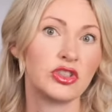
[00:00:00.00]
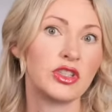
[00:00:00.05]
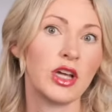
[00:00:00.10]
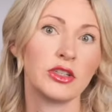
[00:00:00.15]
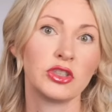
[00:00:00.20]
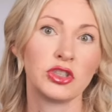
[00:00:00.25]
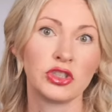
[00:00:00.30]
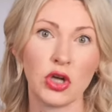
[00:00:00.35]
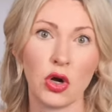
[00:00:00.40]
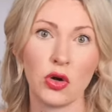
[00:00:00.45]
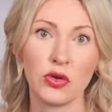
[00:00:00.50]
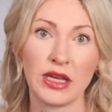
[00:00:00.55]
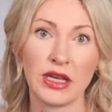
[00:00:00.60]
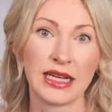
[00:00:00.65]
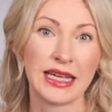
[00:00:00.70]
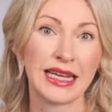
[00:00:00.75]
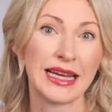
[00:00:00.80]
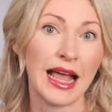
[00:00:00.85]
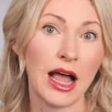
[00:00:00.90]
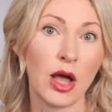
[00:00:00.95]
does show that
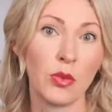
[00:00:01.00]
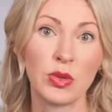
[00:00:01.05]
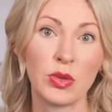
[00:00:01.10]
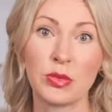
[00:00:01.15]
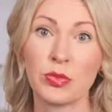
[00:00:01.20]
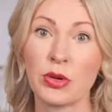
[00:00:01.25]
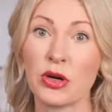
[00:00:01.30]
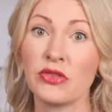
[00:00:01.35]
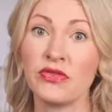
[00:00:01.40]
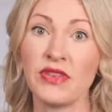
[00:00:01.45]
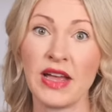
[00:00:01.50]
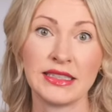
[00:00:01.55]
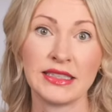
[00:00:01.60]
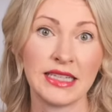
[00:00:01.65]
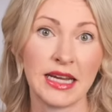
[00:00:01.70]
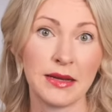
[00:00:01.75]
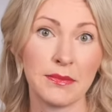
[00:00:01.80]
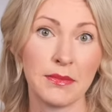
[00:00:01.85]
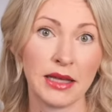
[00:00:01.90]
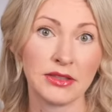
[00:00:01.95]
it can help with
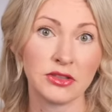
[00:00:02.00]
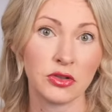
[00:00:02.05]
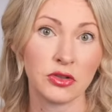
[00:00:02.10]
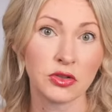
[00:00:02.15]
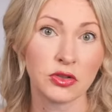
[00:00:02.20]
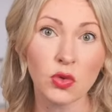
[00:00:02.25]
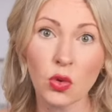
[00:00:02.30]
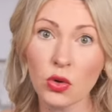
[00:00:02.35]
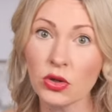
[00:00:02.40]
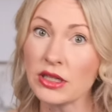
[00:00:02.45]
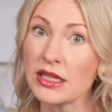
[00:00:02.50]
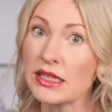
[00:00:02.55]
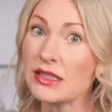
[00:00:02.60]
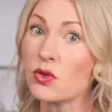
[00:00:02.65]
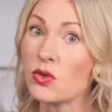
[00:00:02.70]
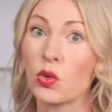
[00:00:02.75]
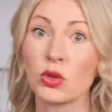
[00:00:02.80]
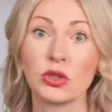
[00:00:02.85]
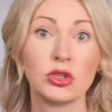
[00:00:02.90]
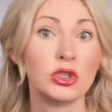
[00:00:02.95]
preventing muscle soreness or